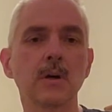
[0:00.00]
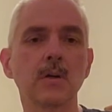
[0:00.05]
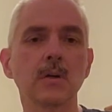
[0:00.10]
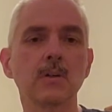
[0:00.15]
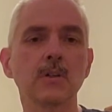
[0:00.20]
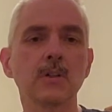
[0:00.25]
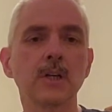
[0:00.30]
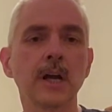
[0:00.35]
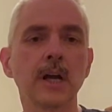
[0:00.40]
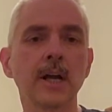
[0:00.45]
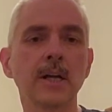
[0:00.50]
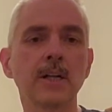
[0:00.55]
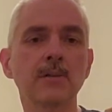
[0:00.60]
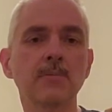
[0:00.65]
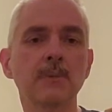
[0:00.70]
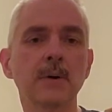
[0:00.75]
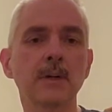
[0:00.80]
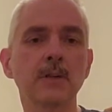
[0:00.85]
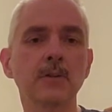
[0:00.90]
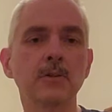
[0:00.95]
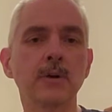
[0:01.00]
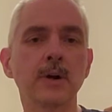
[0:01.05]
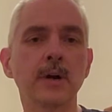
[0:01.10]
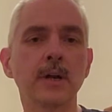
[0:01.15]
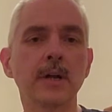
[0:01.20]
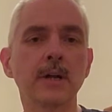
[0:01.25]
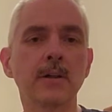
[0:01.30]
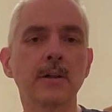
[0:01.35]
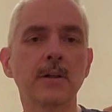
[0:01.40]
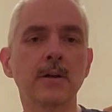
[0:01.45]
changed my
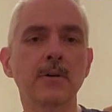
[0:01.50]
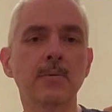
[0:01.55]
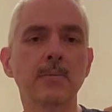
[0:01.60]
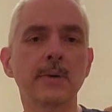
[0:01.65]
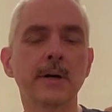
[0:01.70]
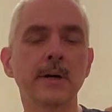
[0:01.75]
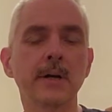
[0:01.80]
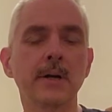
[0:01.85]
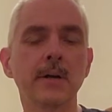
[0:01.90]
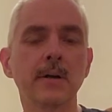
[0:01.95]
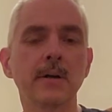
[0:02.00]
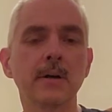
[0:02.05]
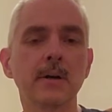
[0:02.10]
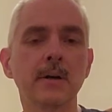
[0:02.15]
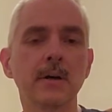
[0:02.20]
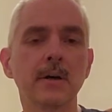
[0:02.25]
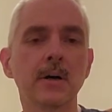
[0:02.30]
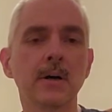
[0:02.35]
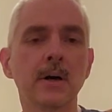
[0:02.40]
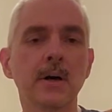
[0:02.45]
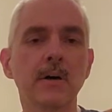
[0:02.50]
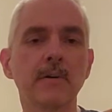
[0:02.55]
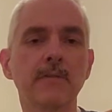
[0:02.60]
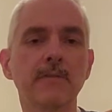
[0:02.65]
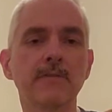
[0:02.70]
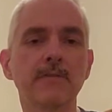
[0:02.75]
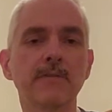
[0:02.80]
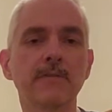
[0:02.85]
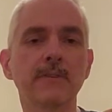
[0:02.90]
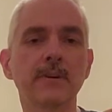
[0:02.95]
training a little bit. I've
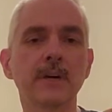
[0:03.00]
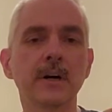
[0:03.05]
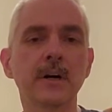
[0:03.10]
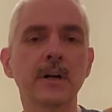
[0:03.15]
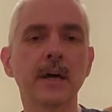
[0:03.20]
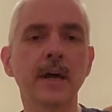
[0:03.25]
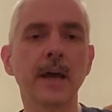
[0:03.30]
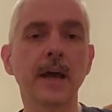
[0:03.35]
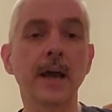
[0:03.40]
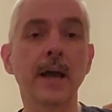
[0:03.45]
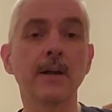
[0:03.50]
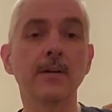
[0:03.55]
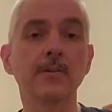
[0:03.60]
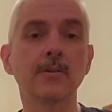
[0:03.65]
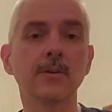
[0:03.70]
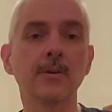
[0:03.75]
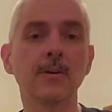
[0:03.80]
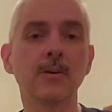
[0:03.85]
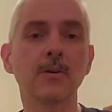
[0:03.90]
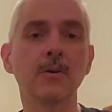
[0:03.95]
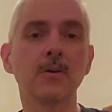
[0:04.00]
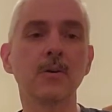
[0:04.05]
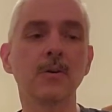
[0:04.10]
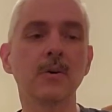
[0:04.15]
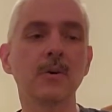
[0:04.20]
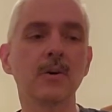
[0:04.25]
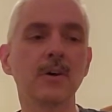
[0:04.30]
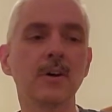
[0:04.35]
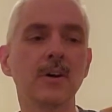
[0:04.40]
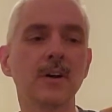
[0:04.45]
kind of had to
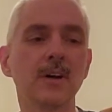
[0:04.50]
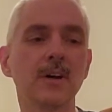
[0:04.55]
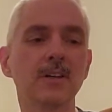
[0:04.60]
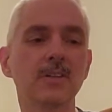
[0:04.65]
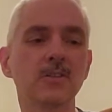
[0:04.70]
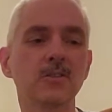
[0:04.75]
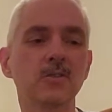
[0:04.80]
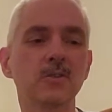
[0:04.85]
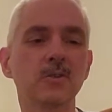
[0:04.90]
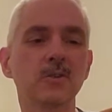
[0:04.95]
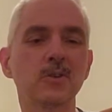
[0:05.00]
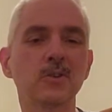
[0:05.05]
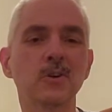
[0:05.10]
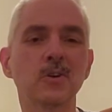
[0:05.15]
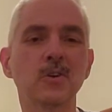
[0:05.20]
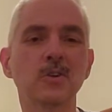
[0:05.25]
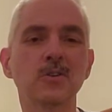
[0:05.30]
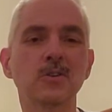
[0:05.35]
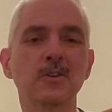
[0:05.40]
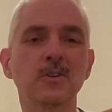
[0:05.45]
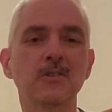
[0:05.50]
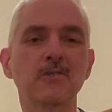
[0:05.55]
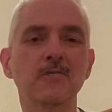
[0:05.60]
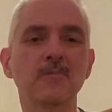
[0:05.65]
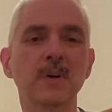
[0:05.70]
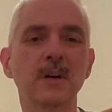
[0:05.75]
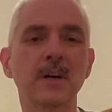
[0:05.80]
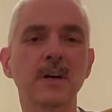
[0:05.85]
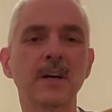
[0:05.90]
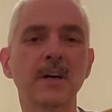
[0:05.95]
as a result of
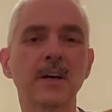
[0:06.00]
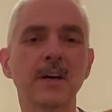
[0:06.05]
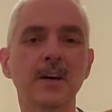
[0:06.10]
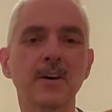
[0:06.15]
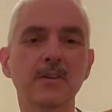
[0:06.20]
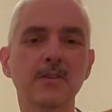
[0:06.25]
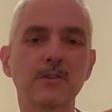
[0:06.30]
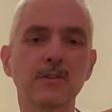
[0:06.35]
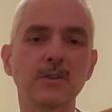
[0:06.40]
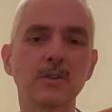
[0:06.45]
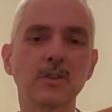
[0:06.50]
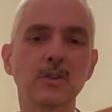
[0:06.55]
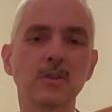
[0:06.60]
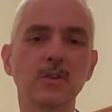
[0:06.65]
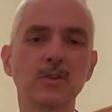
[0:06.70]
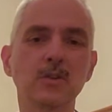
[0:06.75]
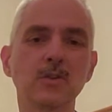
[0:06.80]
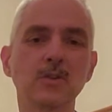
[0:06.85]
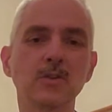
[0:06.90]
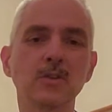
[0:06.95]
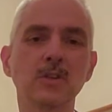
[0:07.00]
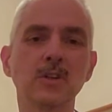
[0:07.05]
my health issues.